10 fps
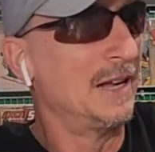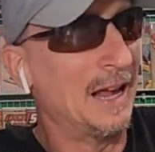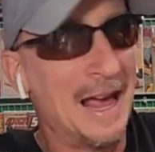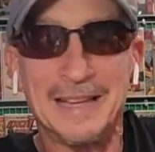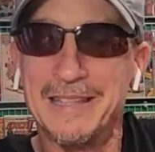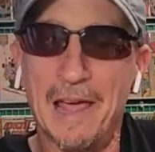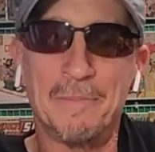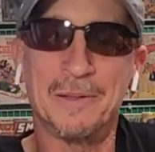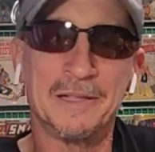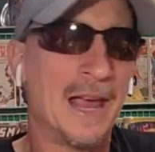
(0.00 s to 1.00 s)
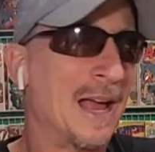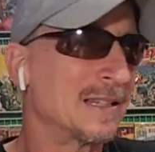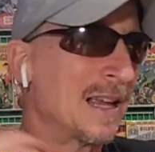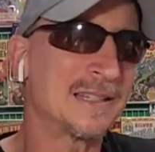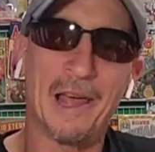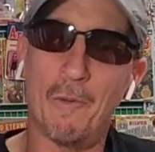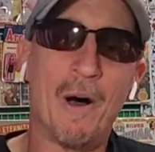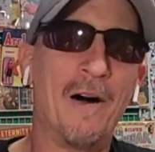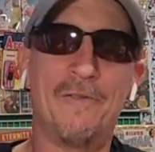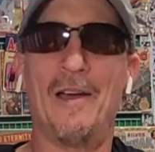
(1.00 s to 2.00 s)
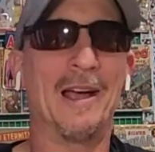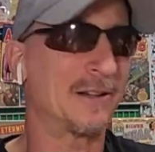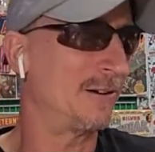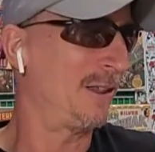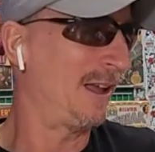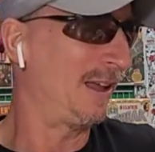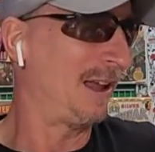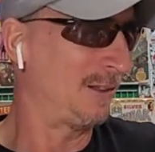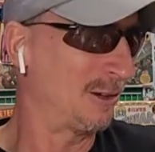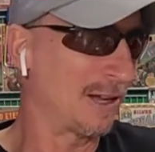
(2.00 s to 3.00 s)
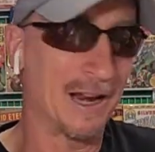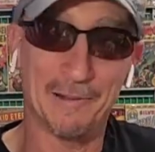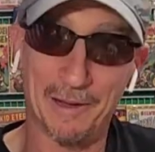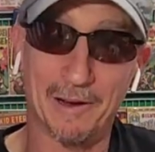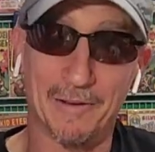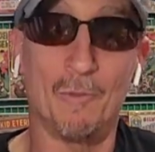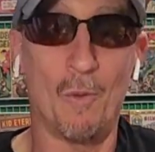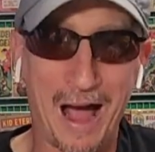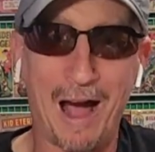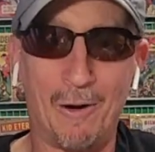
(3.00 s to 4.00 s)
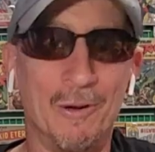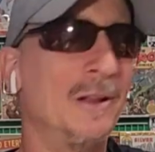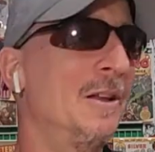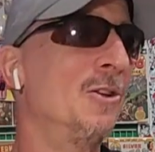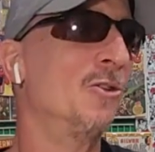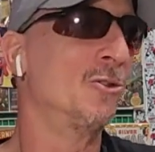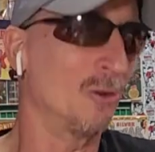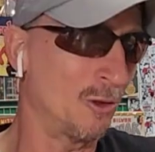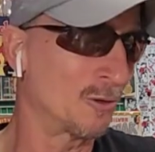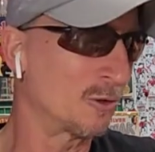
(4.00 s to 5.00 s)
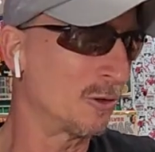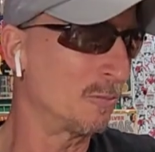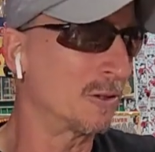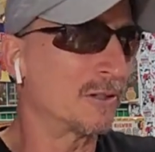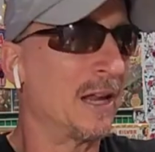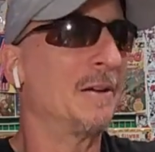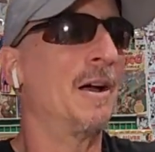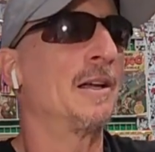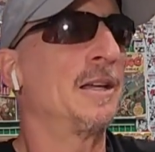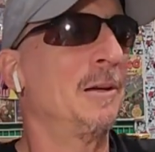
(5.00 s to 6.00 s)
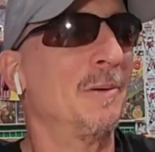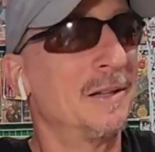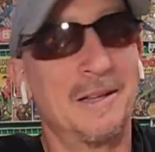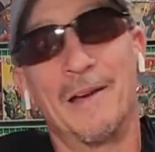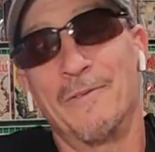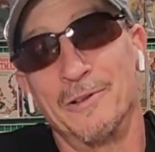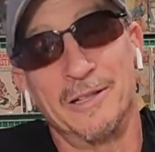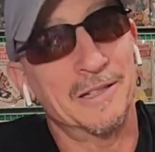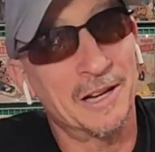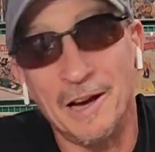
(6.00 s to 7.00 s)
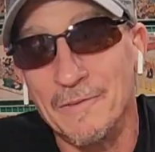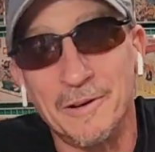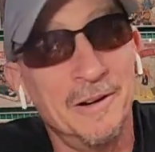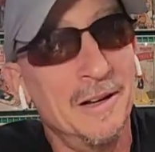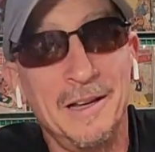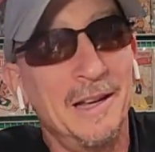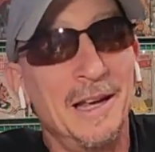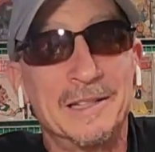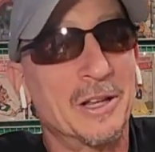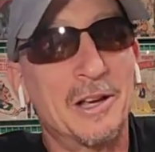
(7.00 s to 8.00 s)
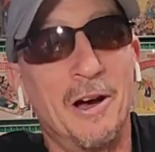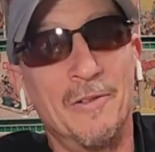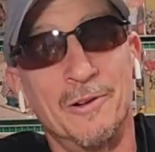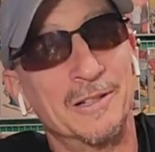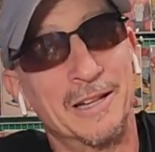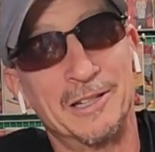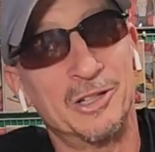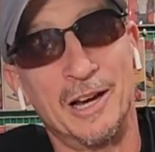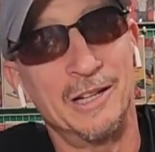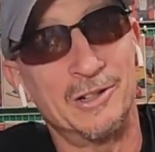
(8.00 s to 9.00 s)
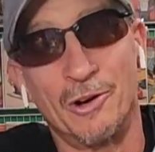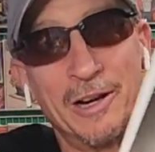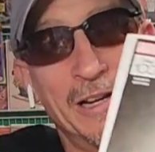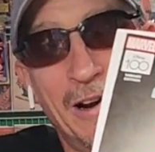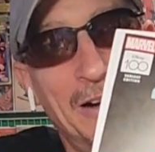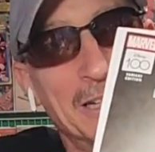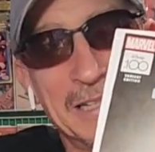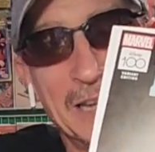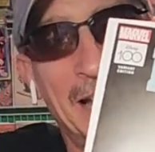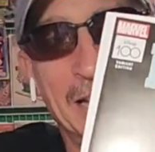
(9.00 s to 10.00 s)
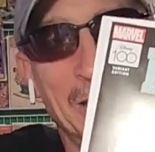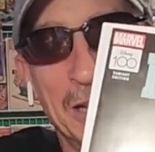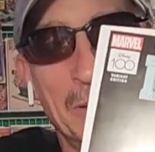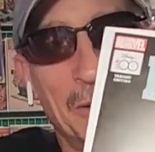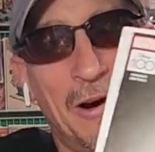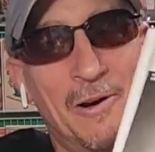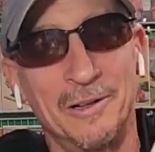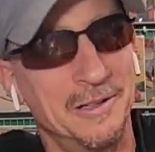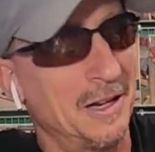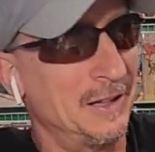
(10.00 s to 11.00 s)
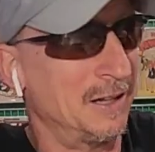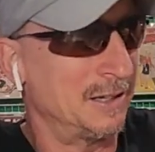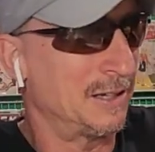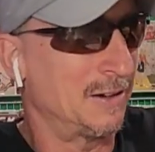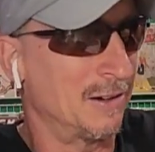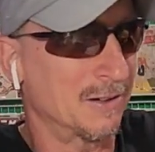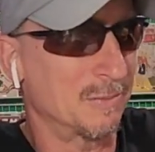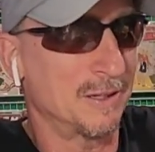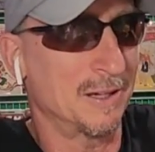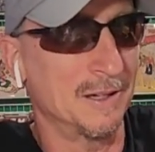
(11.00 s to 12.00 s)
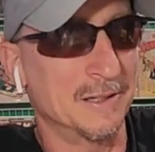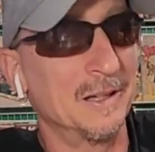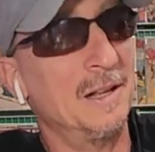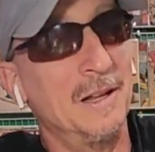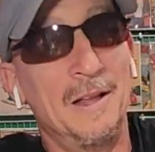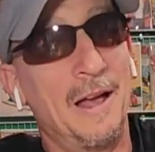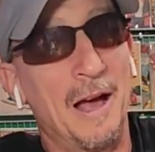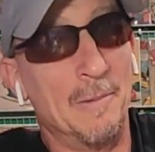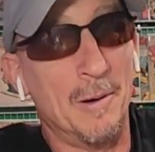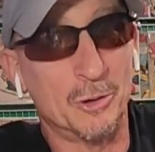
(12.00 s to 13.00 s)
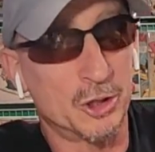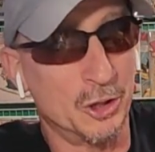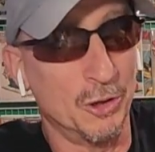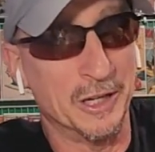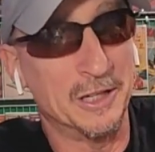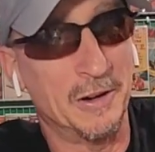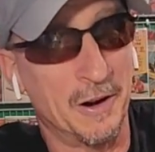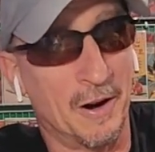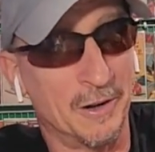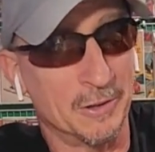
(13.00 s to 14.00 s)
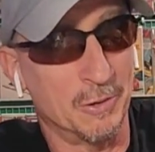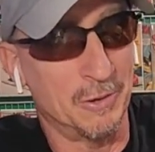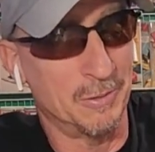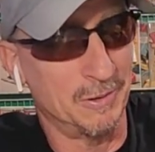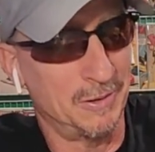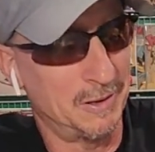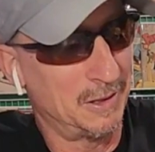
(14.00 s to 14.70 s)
It has that pizzazz. It has that wow factor that I look at. I'm like, wow. So those are the books that I keep. And definitely is a cover. It's the cover. It's like a giant trading card. It's not anything about the art in the interiors, because I'm almost sure the interior art is horrible.